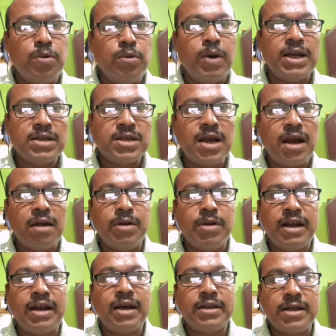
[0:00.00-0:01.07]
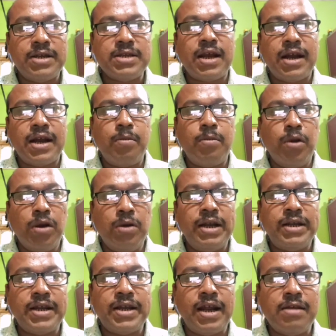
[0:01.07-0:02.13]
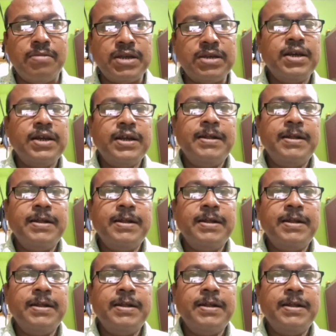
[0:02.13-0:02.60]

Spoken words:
one is carbon and the other is other monovalent element,